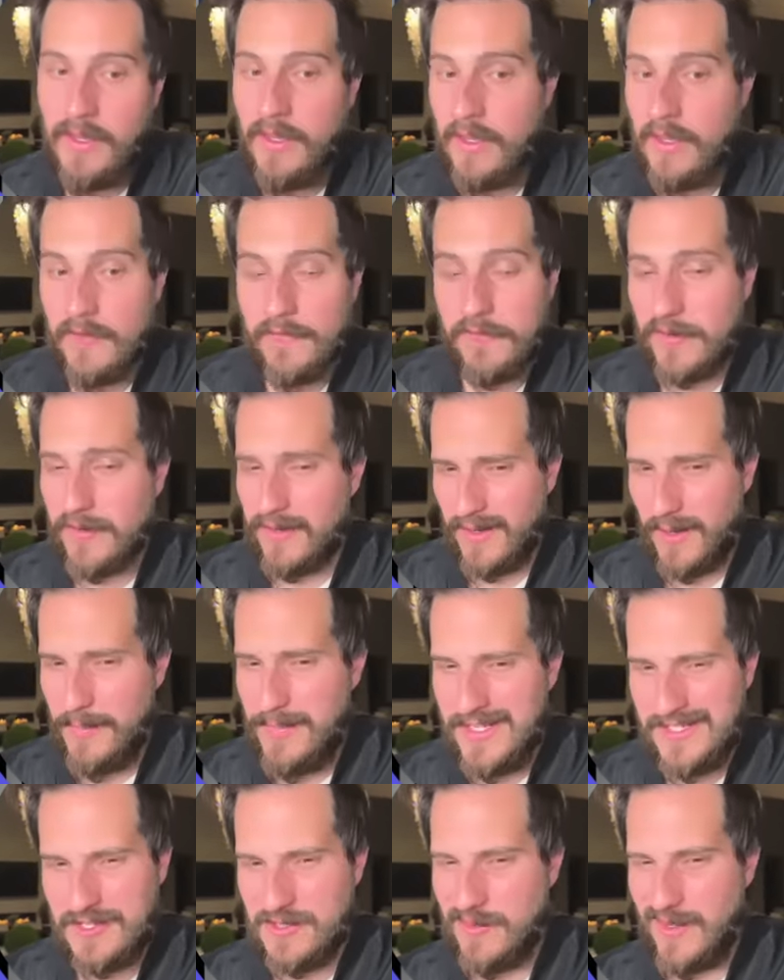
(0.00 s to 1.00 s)
For a
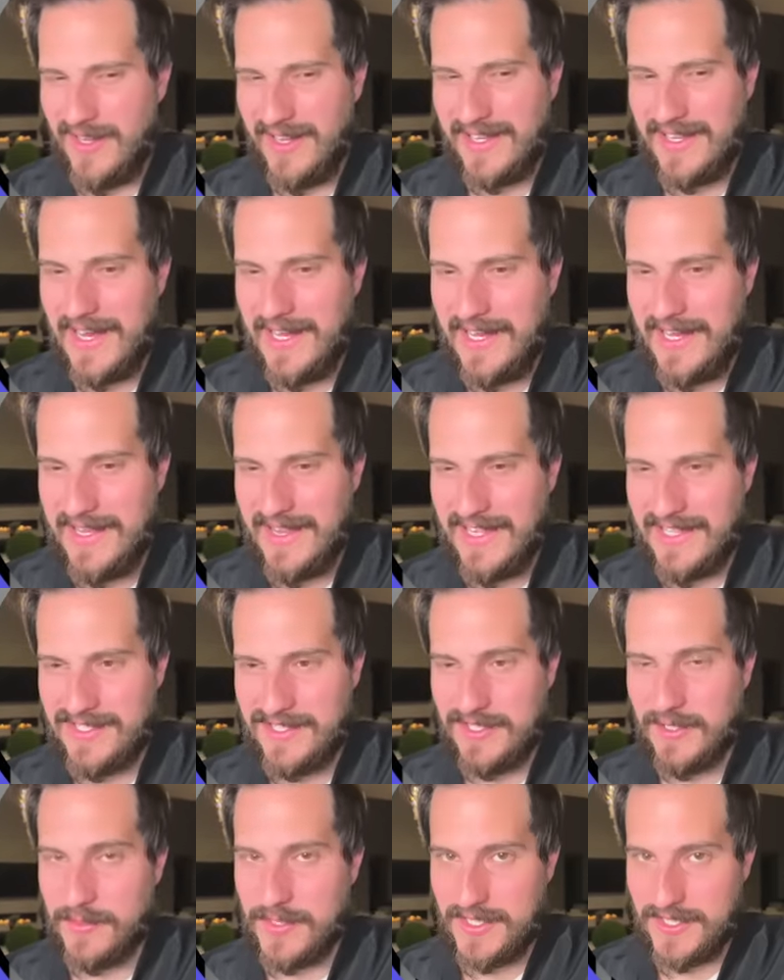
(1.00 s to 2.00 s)
business model like Nike, that's
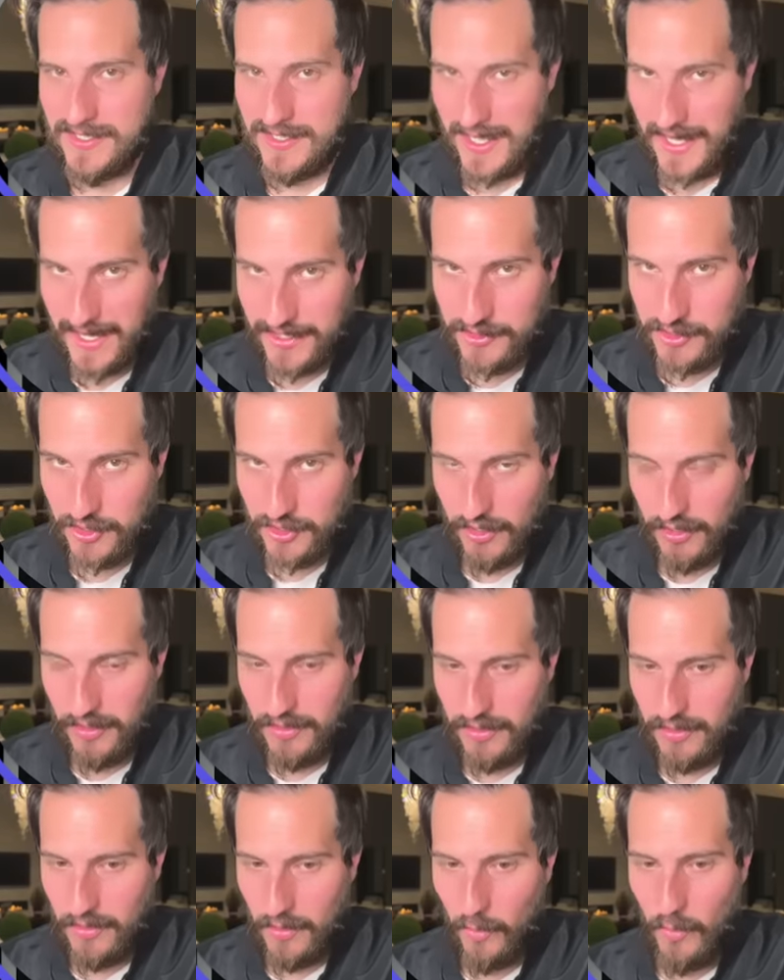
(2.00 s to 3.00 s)
substantial.
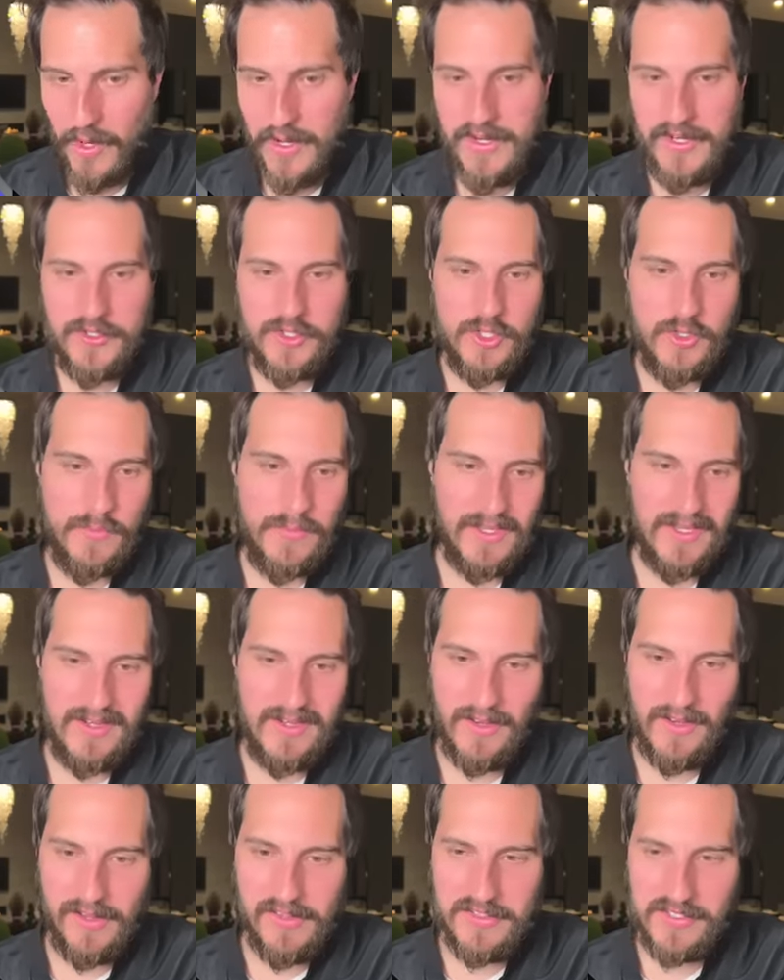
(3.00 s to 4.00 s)
$1 to $2
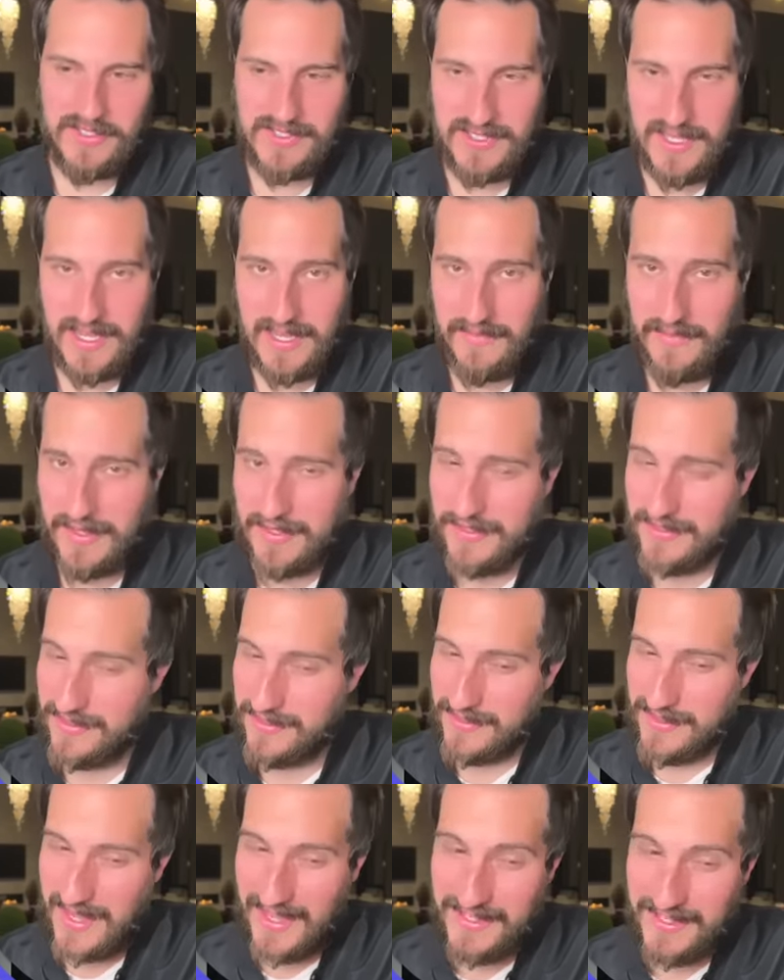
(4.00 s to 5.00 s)
billion in savings,
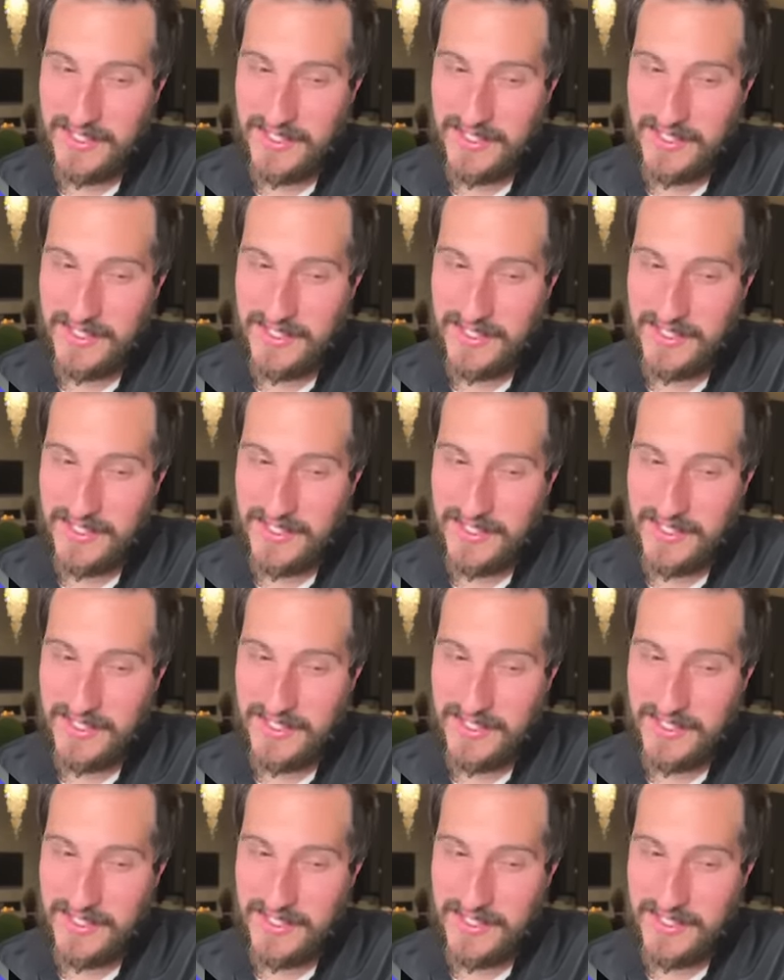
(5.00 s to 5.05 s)
that's